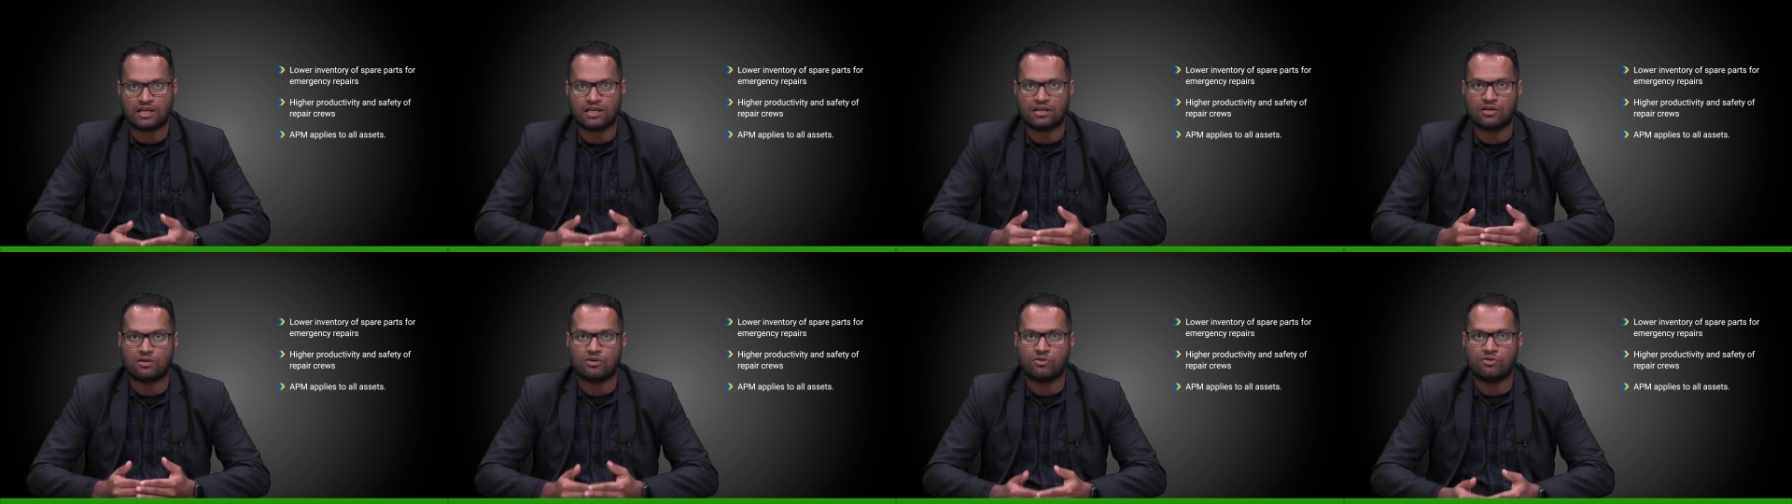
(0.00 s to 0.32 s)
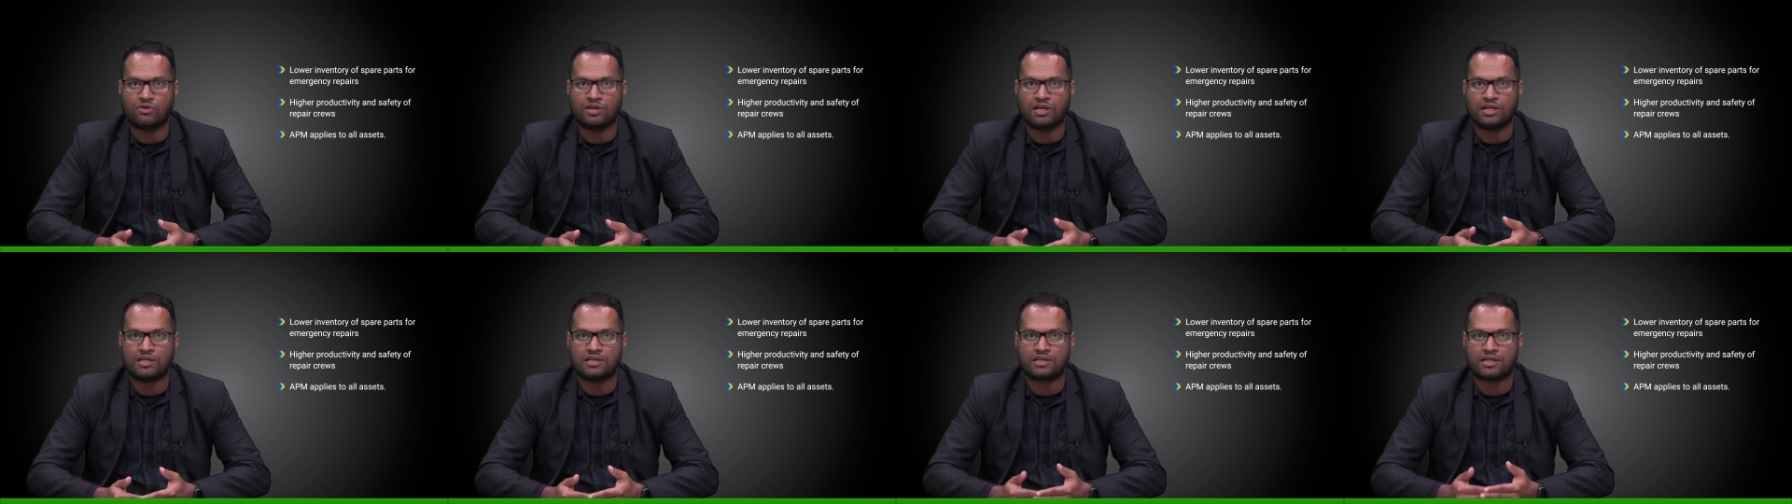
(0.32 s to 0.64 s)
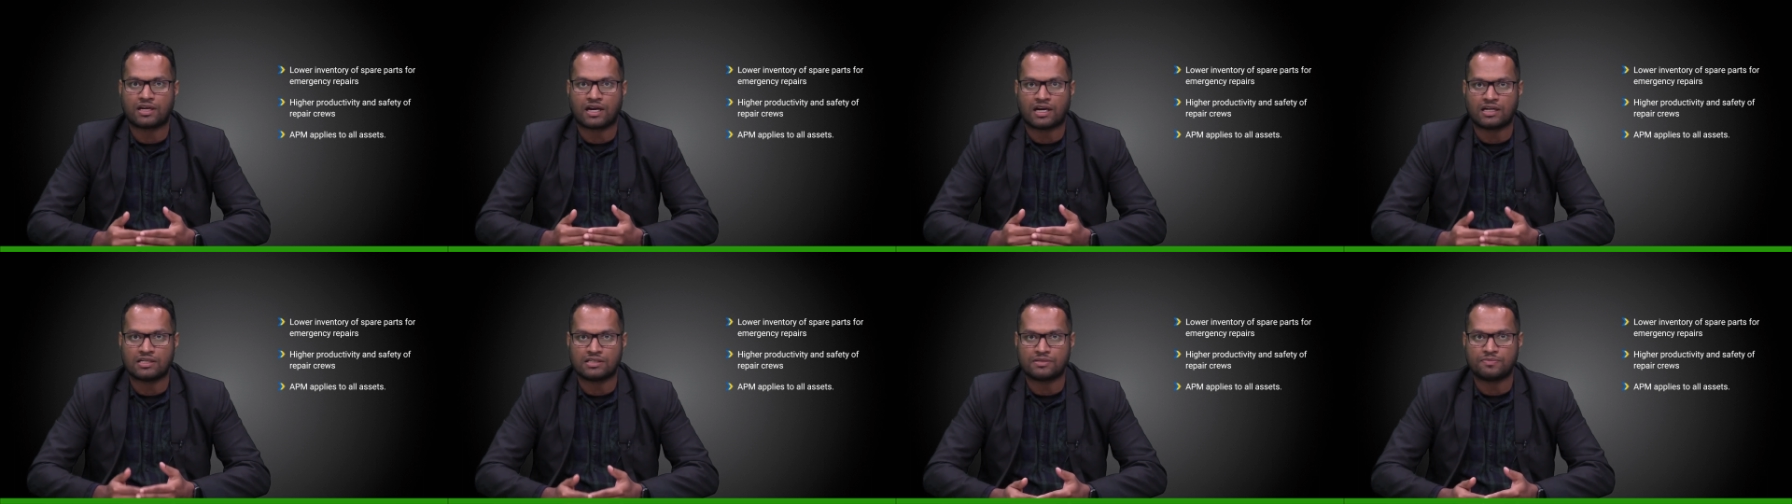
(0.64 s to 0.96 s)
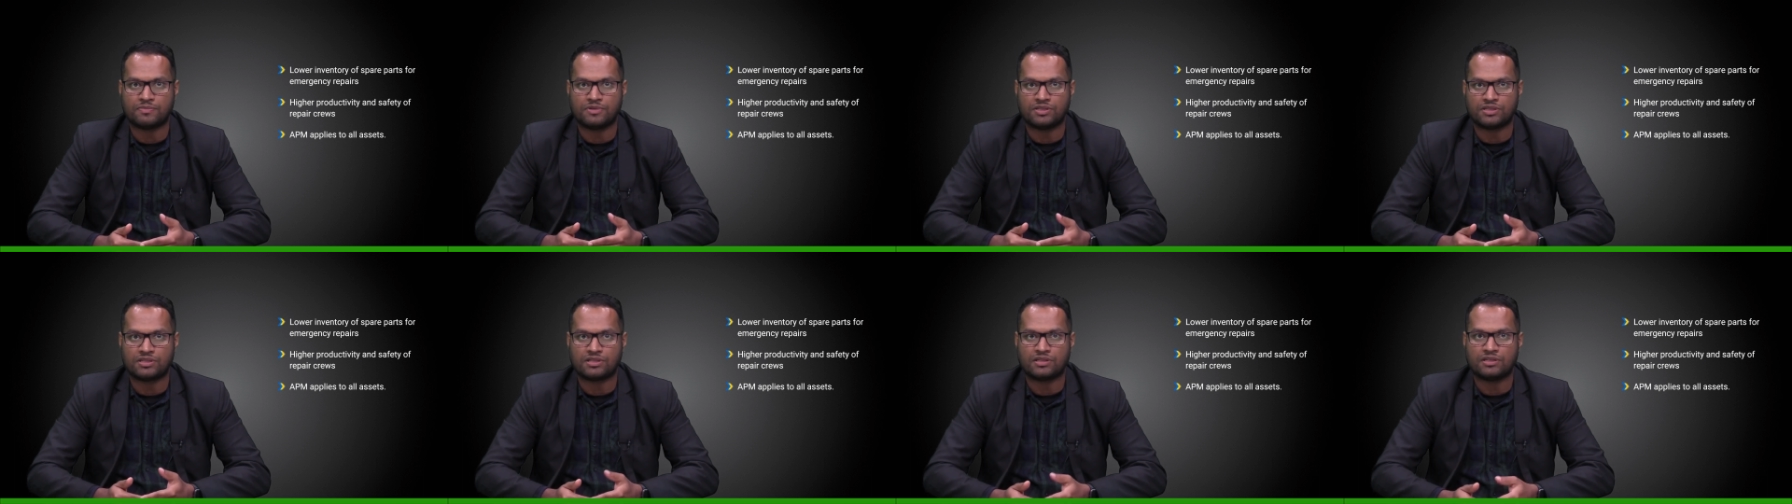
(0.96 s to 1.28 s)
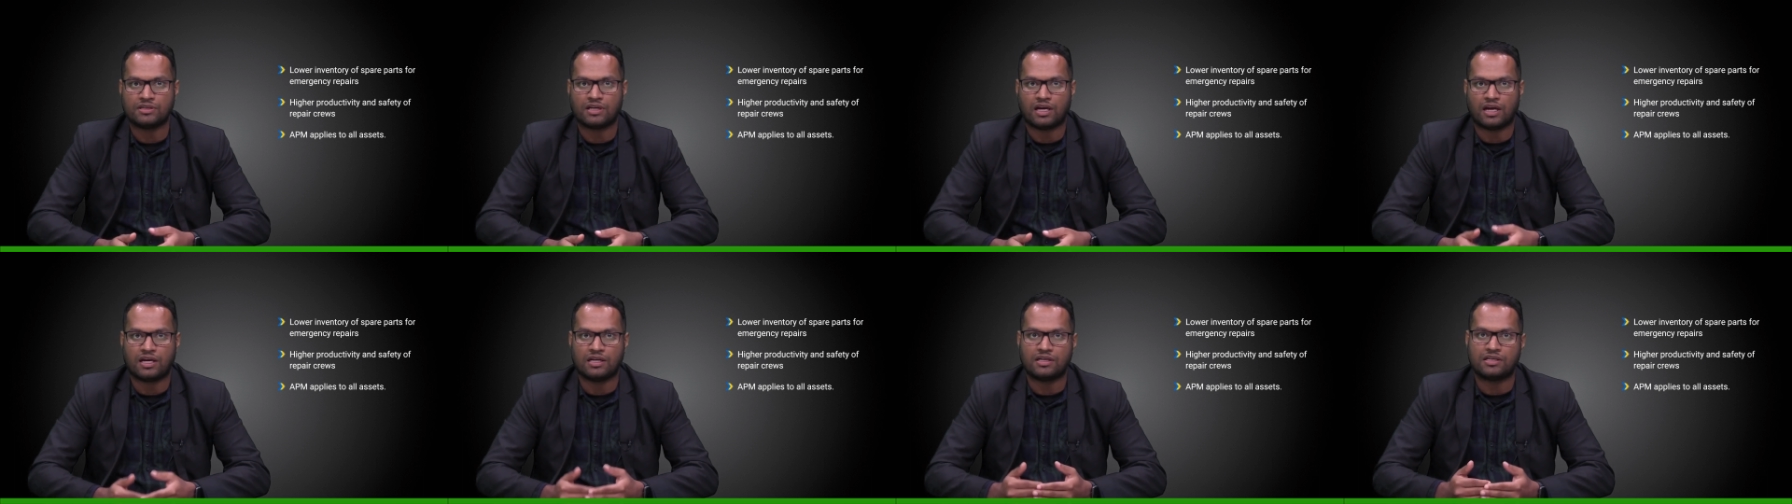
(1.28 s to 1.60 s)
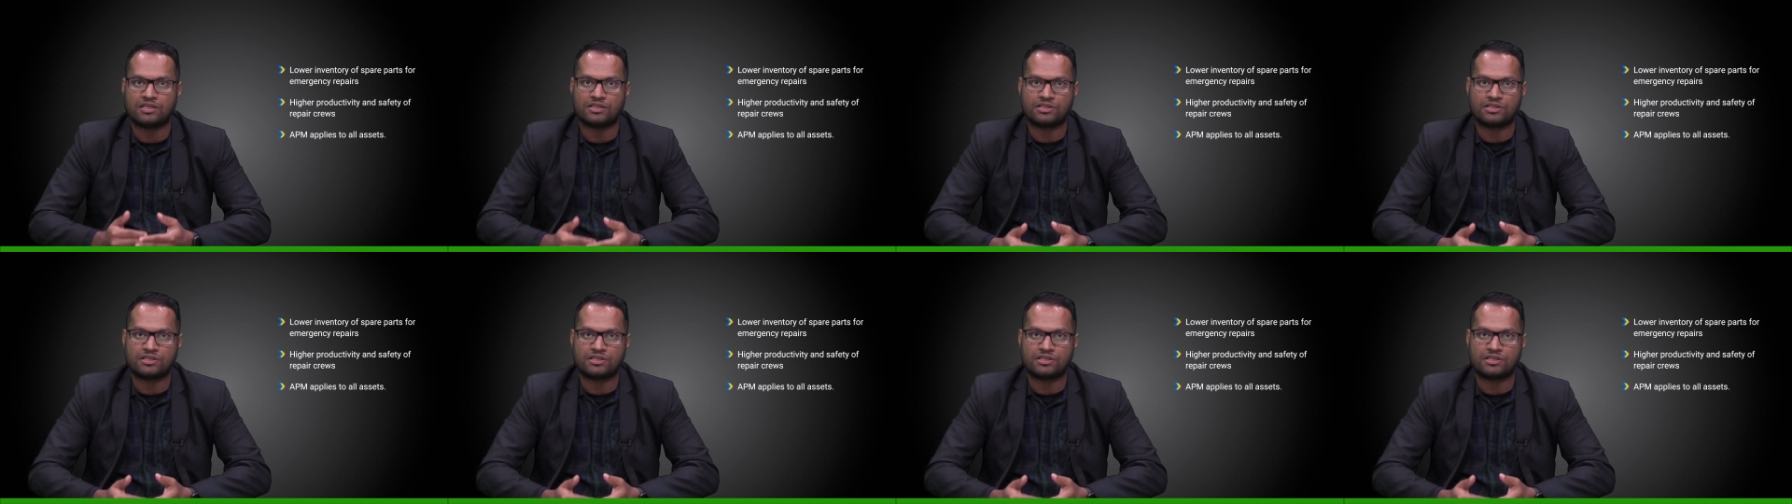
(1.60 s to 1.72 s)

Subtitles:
including transmission and